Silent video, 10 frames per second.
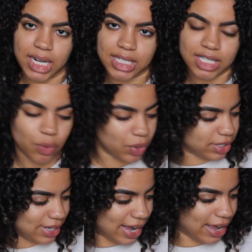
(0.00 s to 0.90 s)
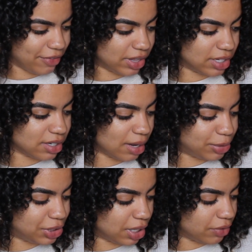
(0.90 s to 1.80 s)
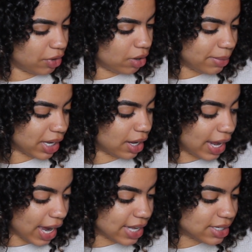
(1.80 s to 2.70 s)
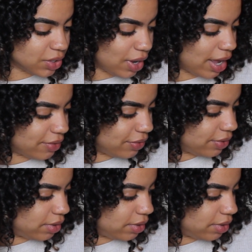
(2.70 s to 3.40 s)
let's see what else I have on the top shelf. Oh my god, like I still have